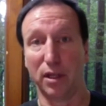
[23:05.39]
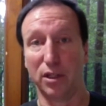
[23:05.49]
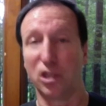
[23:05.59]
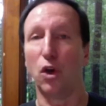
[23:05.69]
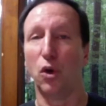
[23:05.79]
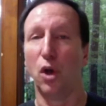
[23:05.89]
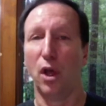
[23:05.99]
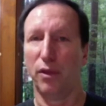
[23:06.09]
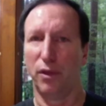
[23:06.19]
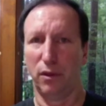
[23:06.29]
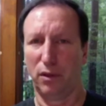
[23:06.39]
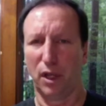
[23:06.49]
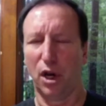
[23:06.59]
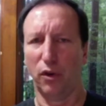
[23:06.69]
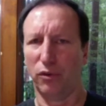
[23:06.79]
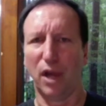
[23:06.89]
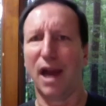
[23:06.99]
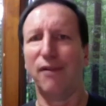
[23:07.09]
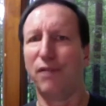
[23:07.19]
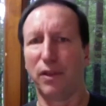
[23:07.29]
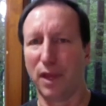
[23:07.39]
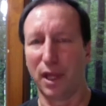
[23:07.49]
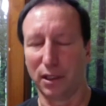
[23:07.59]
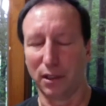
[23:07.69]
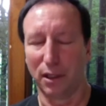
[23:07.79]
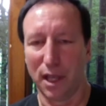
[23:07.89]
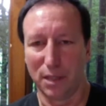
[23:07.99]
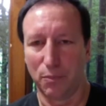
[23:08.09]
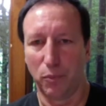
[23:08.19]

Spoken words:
So, you know, not everything has,